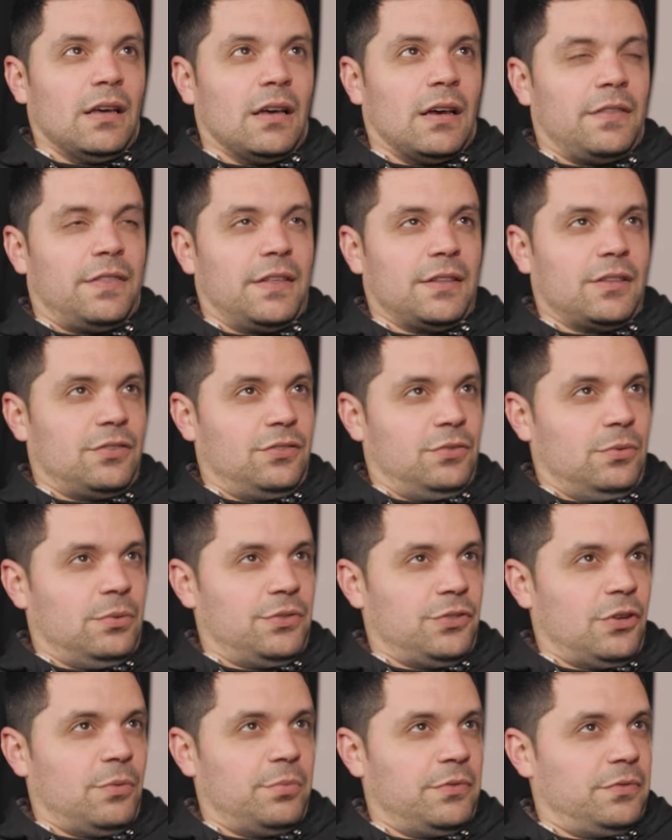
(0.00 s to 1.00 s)
I think the store
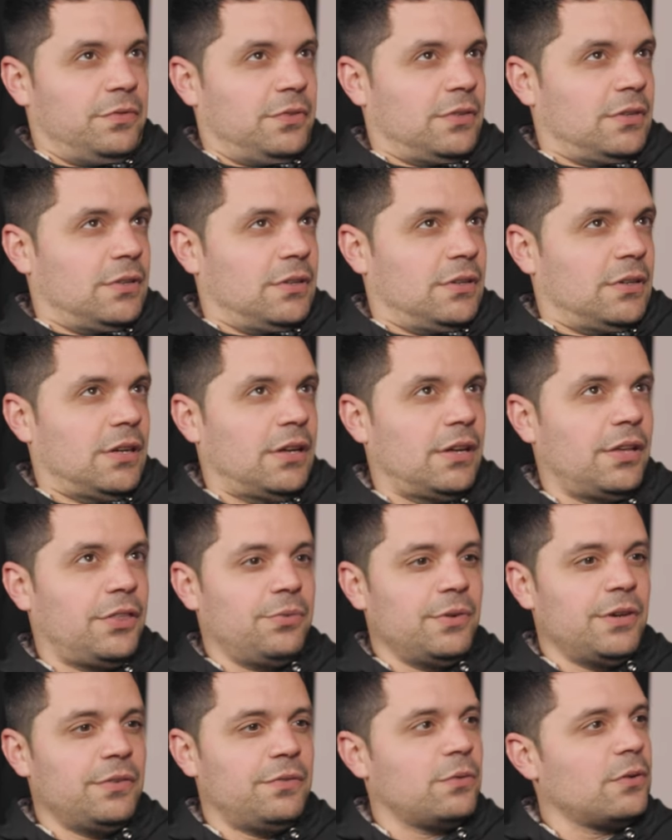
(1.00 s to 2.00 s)
was open for
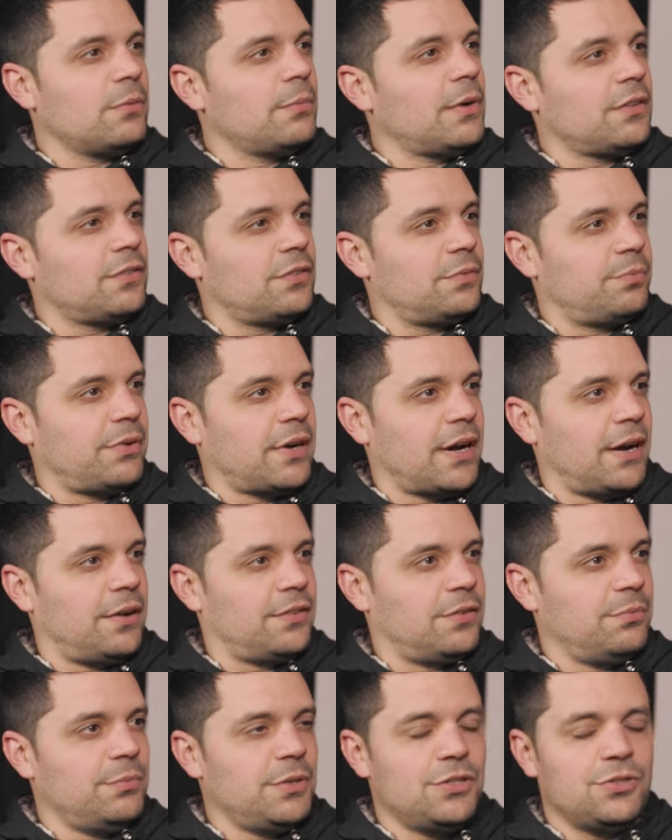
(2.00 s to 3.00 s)
three to four months prior
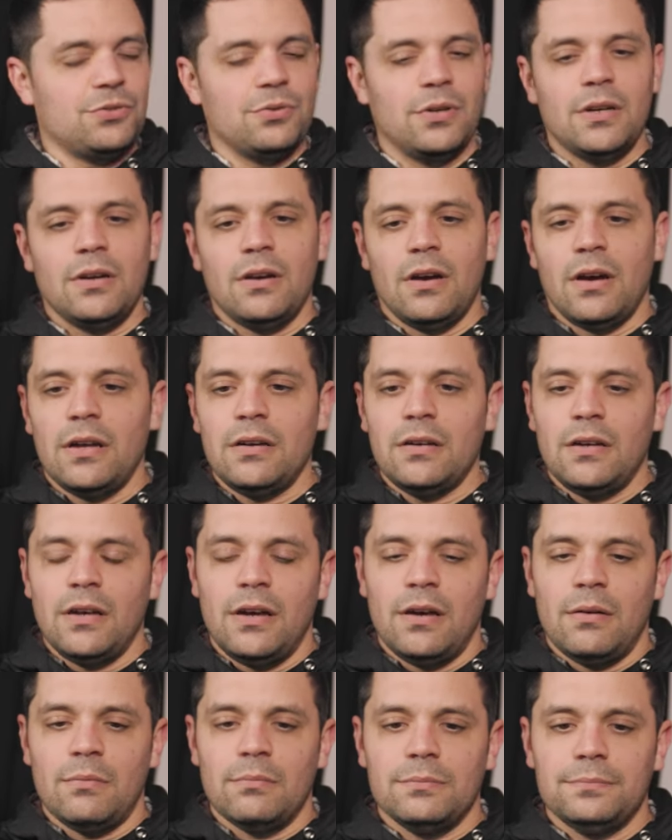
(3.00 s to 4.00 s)
to me joining on.
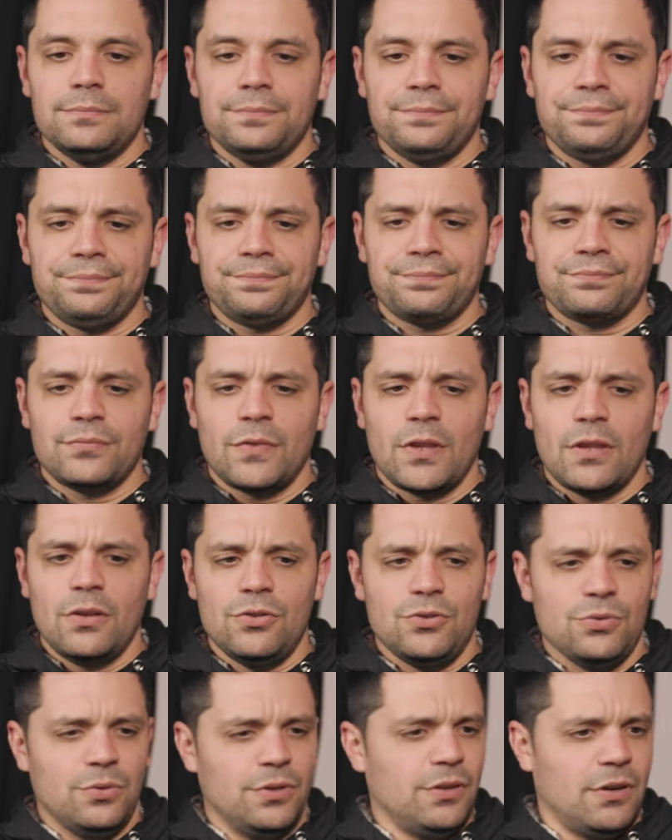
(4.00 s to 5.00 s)
Um,
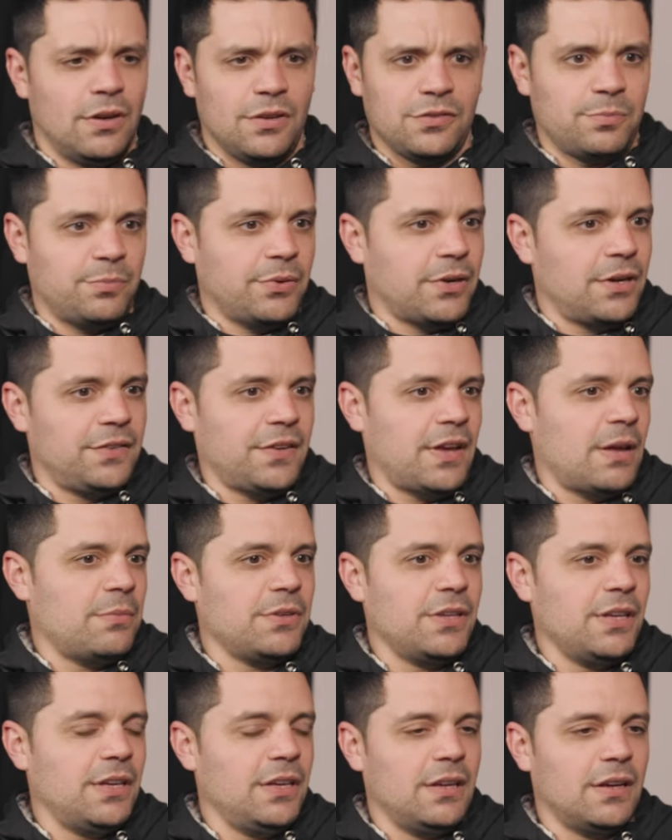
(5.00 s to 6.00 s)
joined on as a part-time
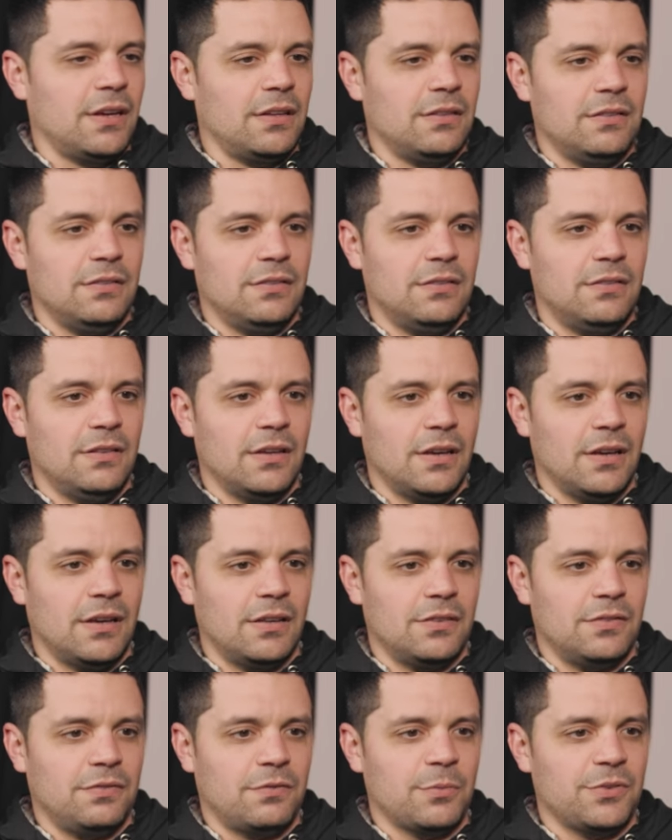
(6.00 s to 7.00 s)
gig. I,
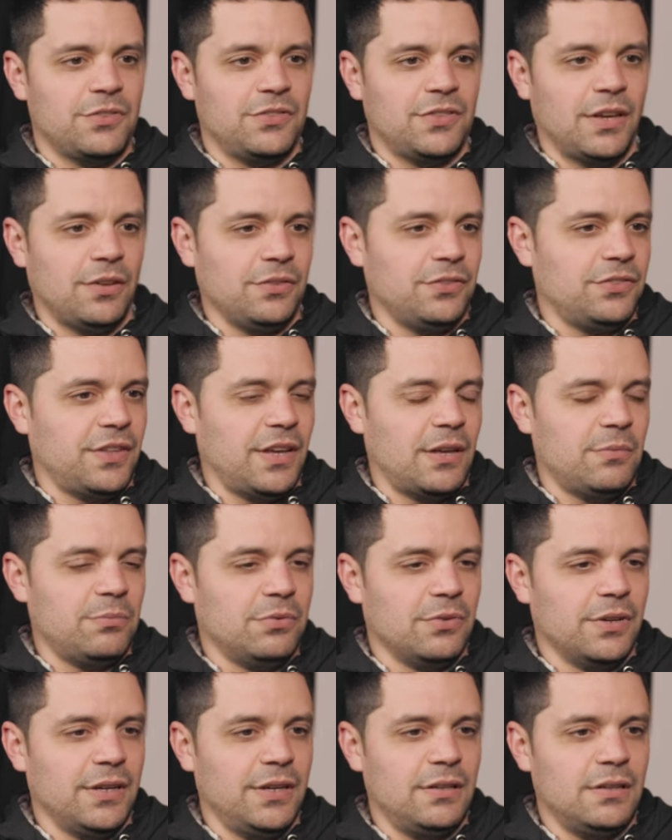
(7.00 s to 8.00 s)
uh, from a sales
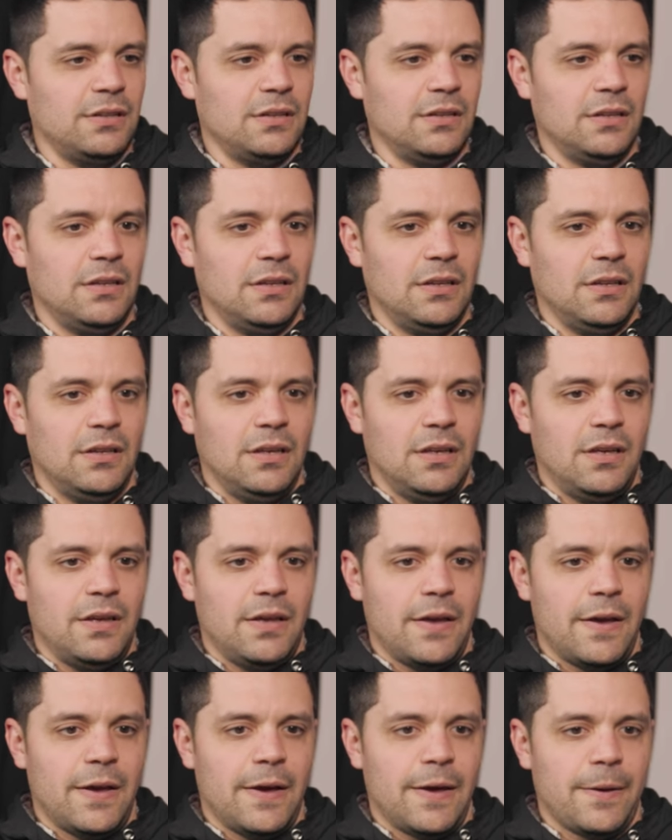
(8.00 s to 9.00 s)
standpoint,
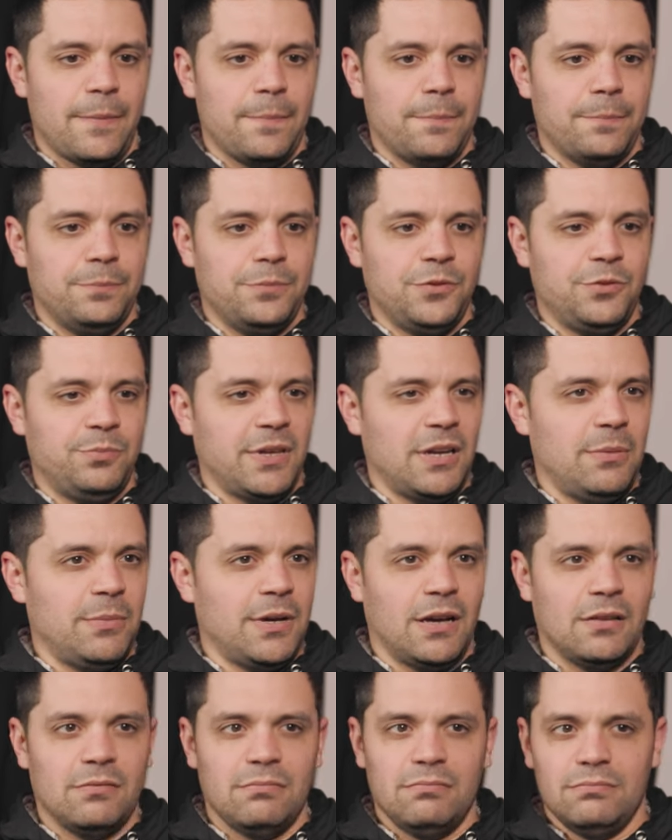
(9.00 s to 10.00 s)
um, spent
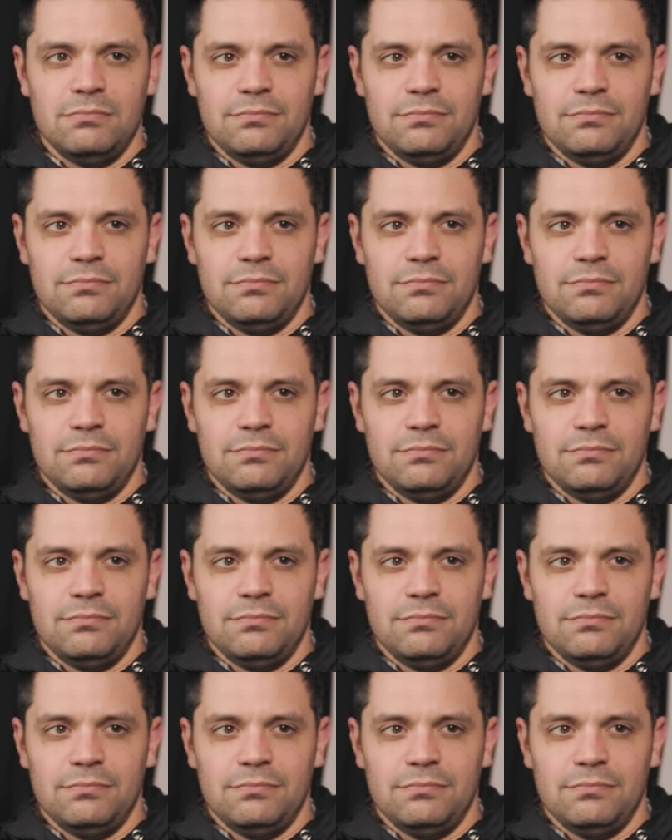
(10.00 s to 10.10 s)
about